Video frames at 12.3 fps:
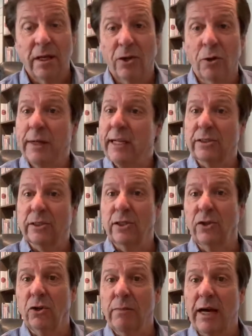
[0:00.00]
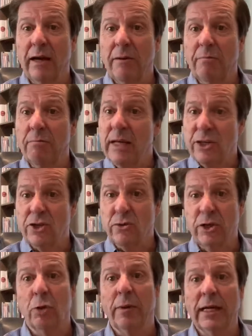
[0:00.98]
Nobody else can do my
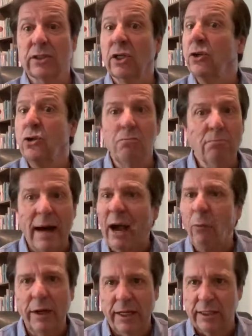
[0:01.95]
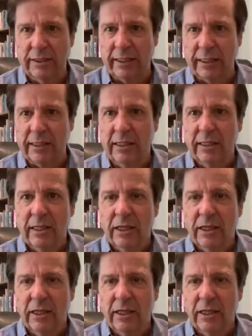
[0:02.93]
ministry. Nobody else can do my witnessing.